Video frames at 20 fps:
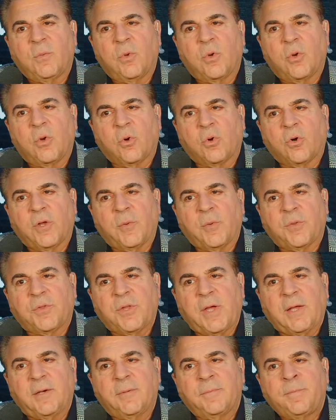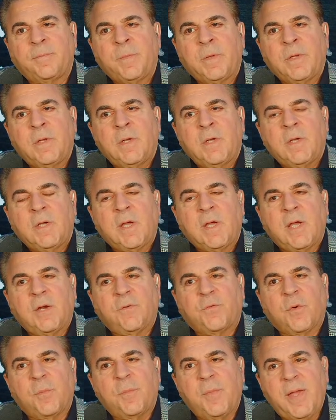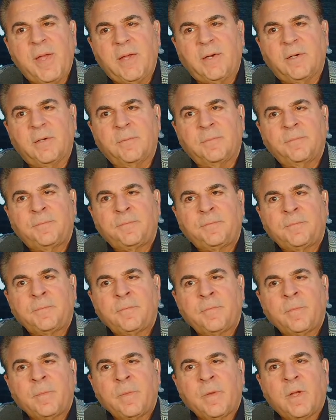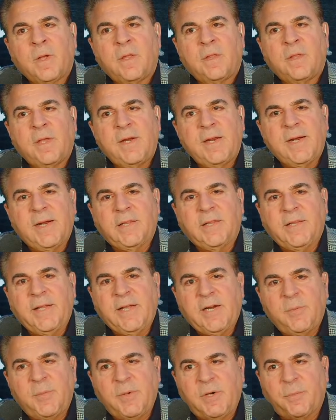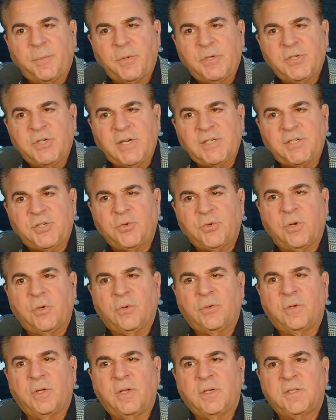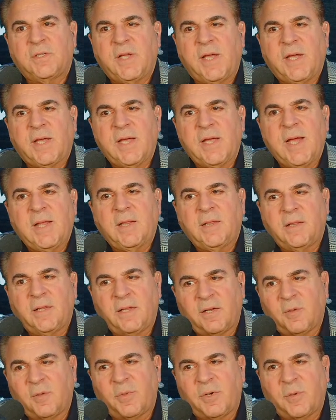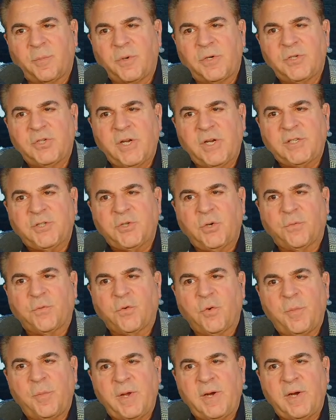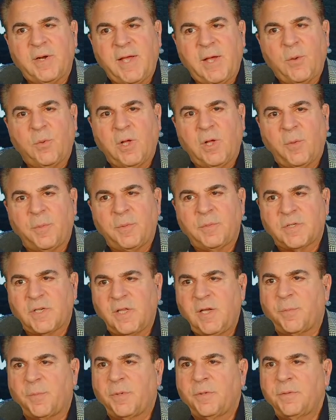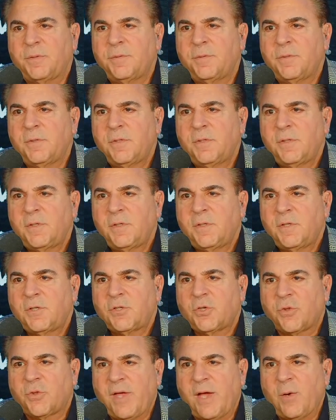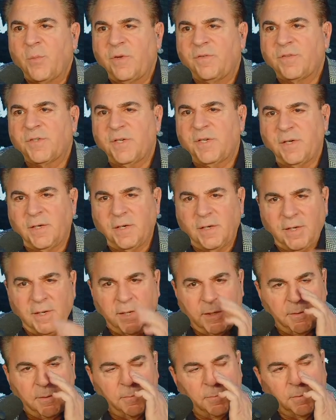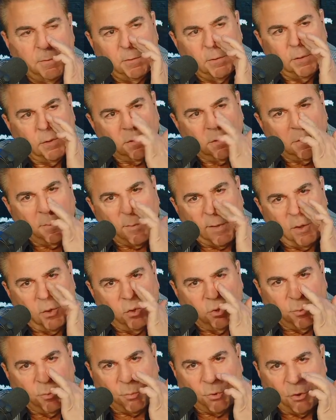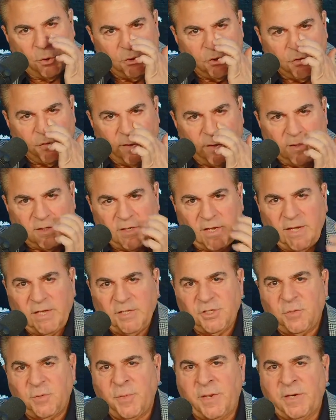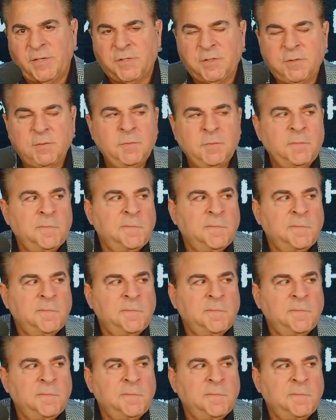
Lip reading: will correlate with that. And for men, they need a little bit of progesterone, and taking a little bit of progesterone for men at night will help them sleep. So that we've seen. And again, my whole approach of anti-aging medicine